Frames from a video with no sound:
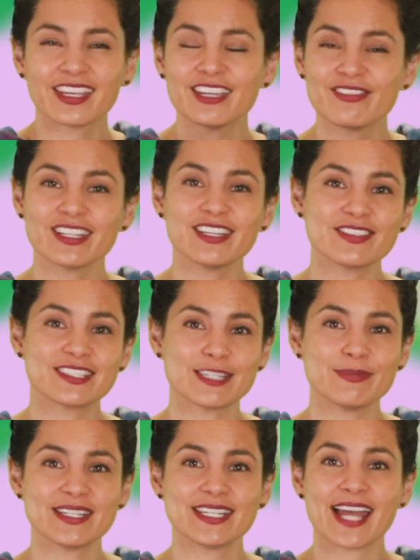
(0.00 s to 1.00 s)
Even if
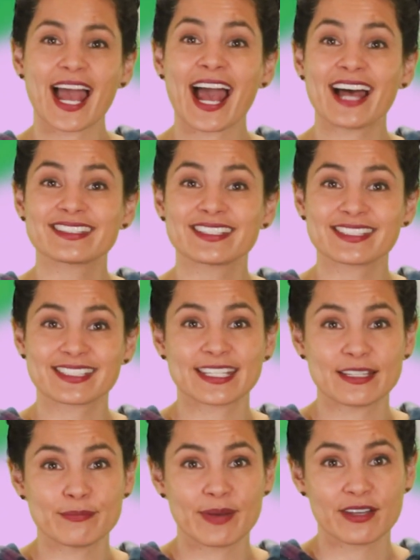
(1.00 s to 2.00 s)
CBD has a
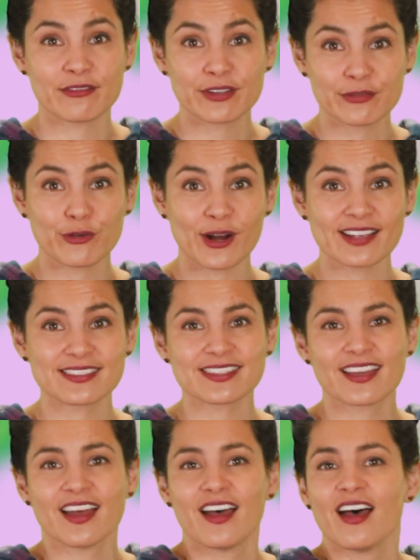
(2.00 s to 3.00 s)
skin benefit for us,
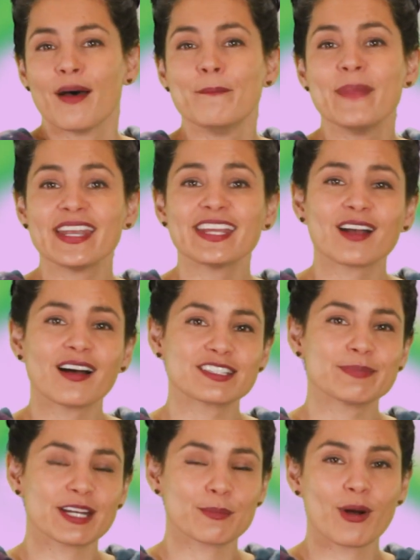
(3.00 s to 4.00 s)
many
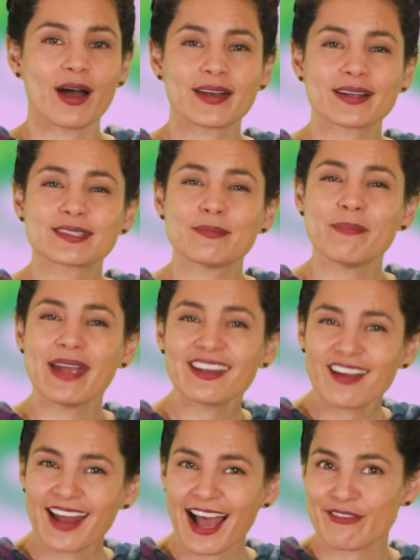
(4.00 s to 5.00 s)
cosmetic products may
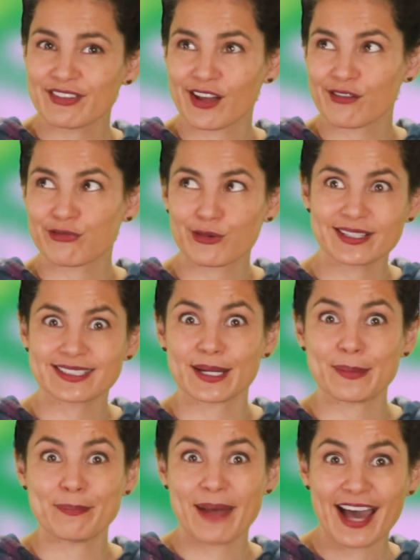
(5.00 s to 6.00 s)
not have enough for it
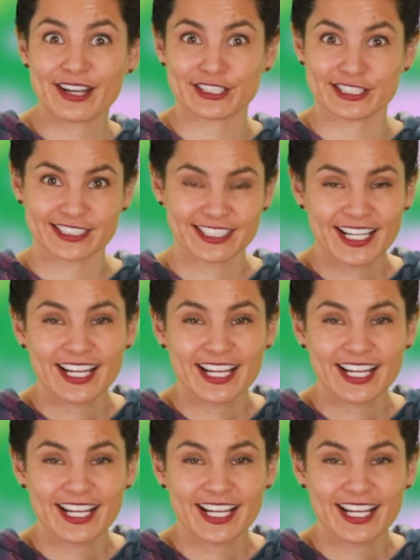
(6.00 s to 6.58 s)
to matter